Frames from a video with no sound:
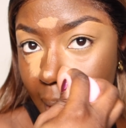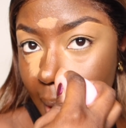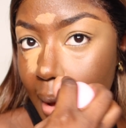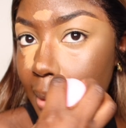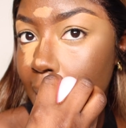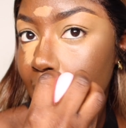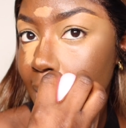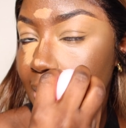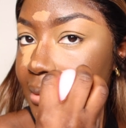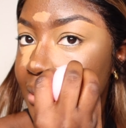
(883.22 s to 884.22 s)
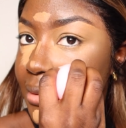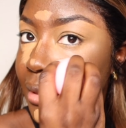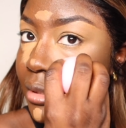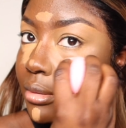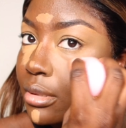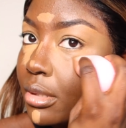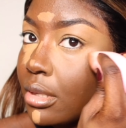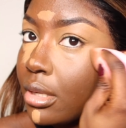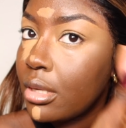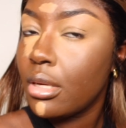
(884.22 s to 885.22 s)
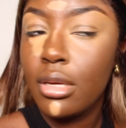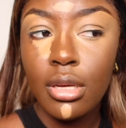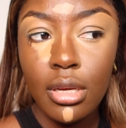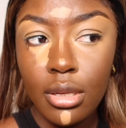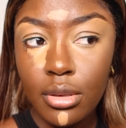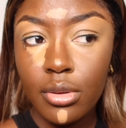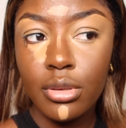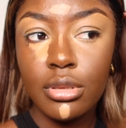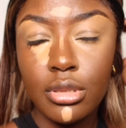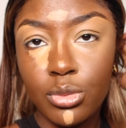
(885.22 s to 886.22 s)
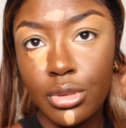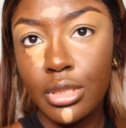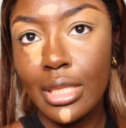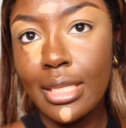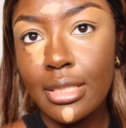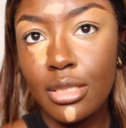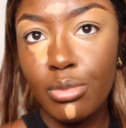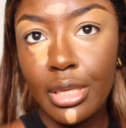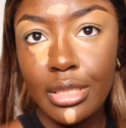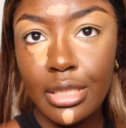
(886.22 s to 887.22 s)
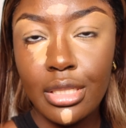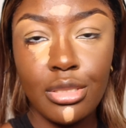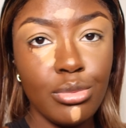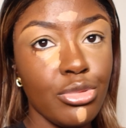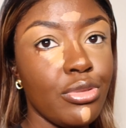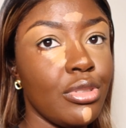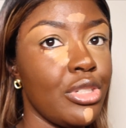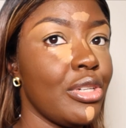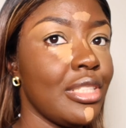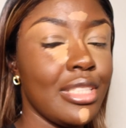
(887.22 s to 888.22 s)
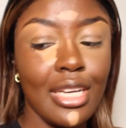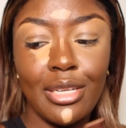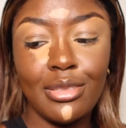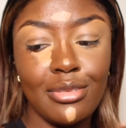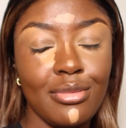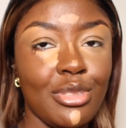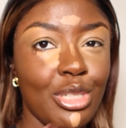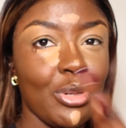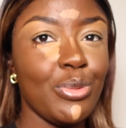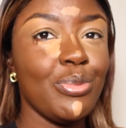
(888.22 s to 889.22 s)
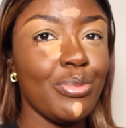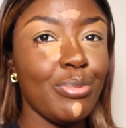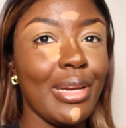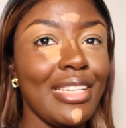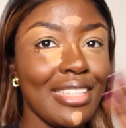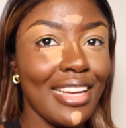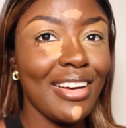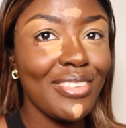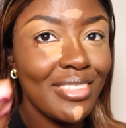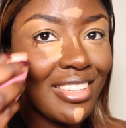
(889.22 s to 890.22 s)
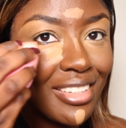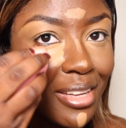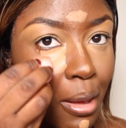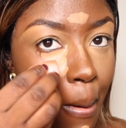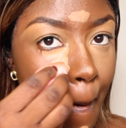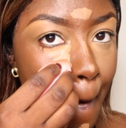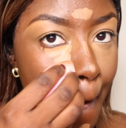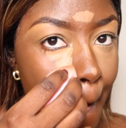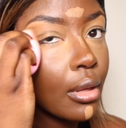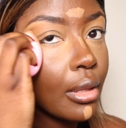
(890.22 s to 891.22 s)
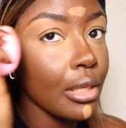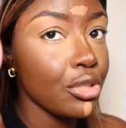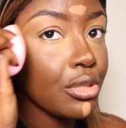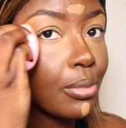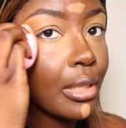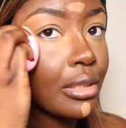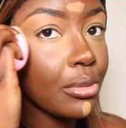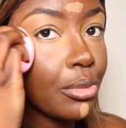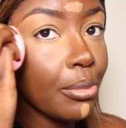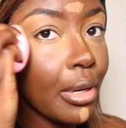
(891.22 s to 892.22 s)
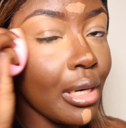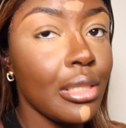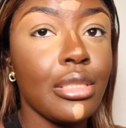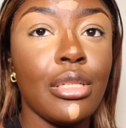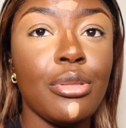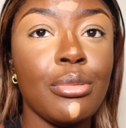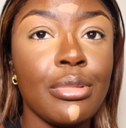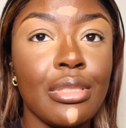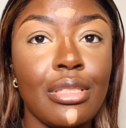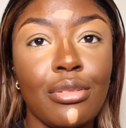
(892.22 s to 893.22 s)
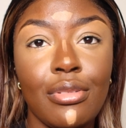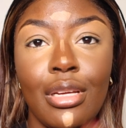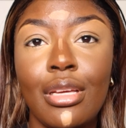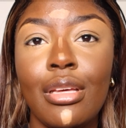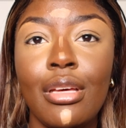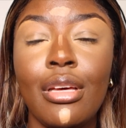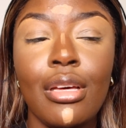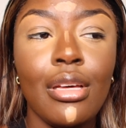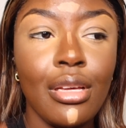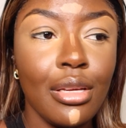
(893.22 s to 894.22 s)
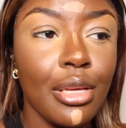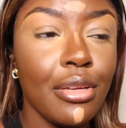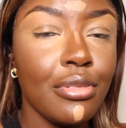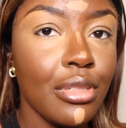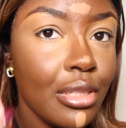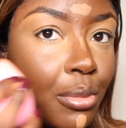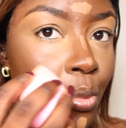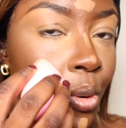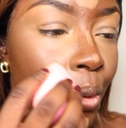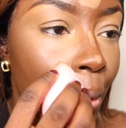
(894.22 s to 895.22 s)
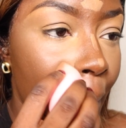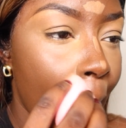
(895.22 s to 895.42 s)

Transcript: another concealer. So once that is blended, you move to the other side and blend it out. And I just blend it with my eyeshadow because I just feel like it gives it a more